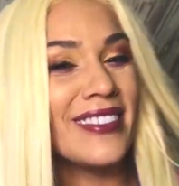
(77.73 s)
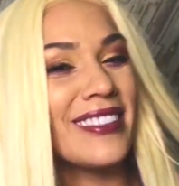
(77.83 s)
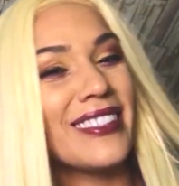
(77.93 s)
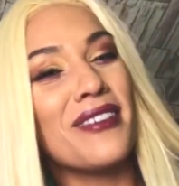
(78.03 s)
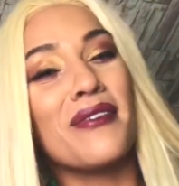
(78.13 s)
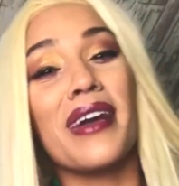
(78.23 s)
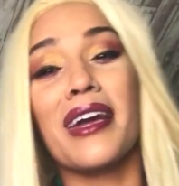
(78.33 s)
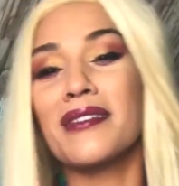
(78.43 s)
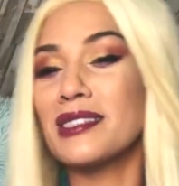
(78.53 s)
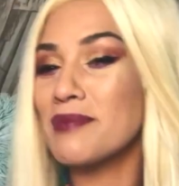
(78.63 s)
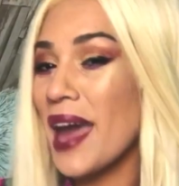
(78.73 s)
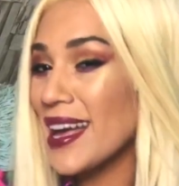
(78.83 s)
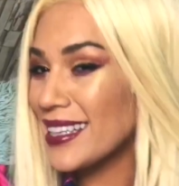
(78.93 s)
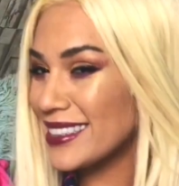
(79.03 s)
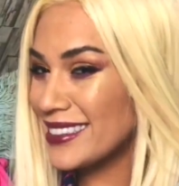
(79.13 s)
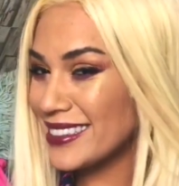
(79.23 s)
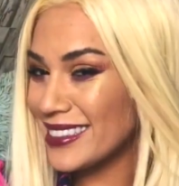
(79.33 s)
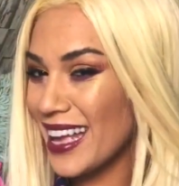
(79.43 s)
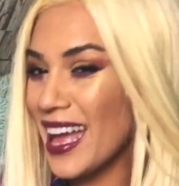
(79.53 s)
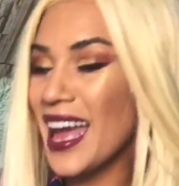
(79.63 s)
the way it was packaged.
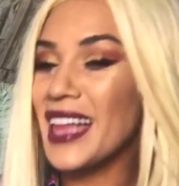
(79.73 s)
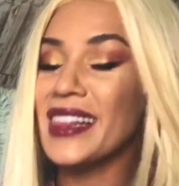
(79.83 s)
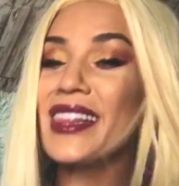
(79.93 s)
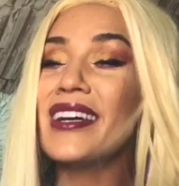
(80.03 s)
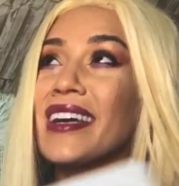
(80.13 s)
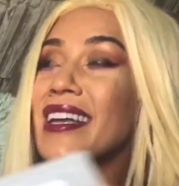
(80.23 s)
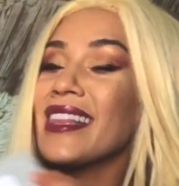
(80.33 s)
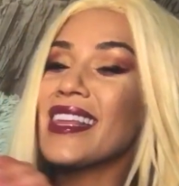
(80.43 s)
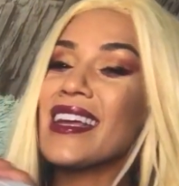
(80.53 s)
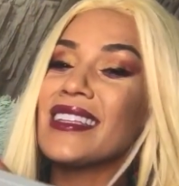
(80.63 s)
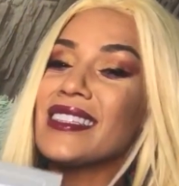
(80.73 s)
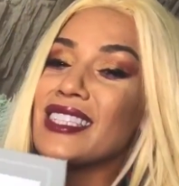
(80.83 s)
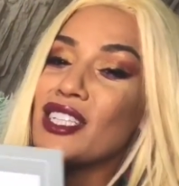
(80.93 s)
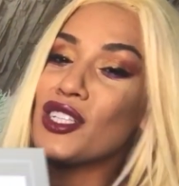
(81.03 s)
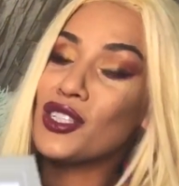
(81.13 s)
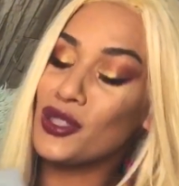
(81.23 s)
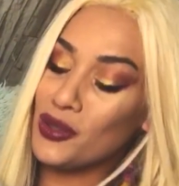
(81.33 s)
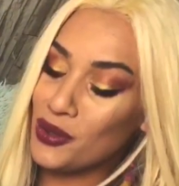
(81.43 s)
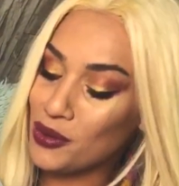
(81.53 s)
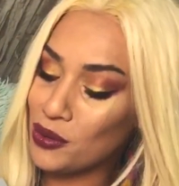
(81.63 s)
Look at this
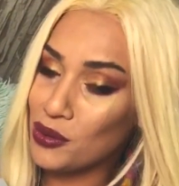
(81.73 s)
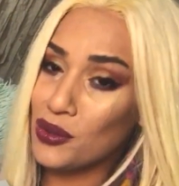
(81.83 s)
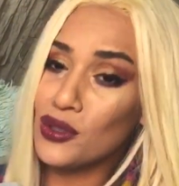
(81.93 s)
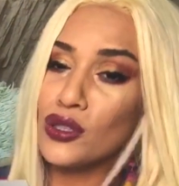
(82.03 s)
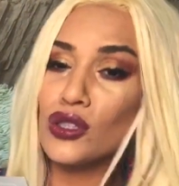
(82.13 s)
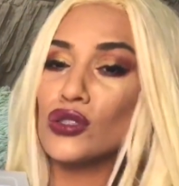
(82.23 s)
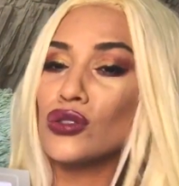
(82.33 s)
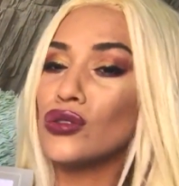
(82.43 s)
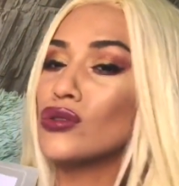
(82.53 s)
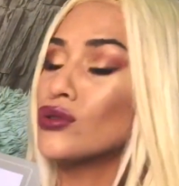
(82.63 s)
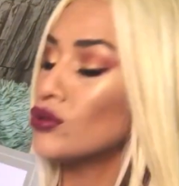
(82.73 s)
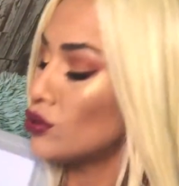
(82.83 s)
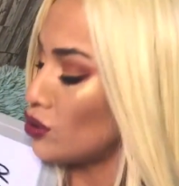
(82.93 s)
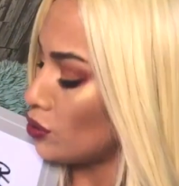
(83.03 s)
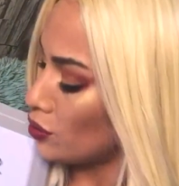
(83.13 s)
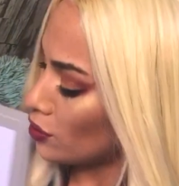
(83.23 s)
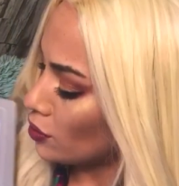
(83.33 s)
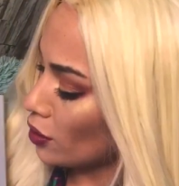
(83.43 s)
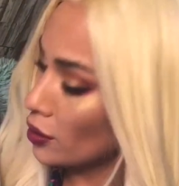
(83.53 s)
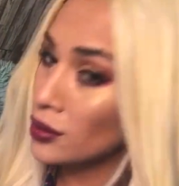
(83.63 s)
cute
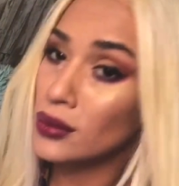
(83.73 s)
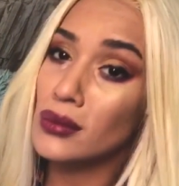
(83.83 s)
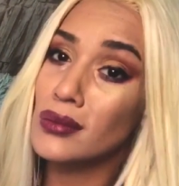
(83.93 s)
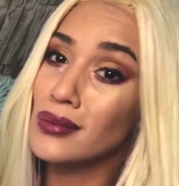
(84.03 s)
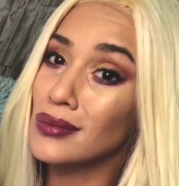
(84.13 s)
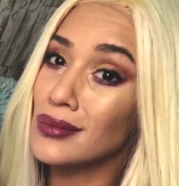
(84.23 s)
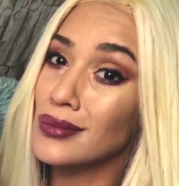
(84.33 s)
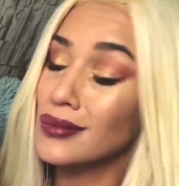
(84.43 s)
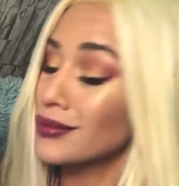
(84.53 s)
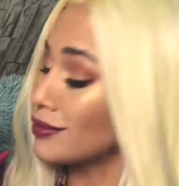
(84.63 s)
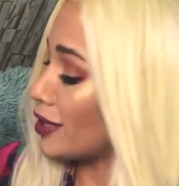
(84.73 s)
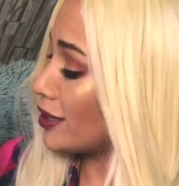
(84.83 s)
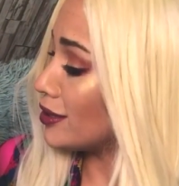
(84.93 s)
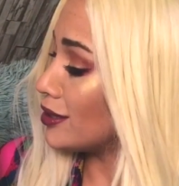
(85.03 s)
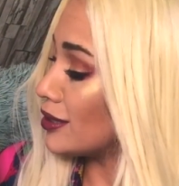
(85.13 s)
design, right?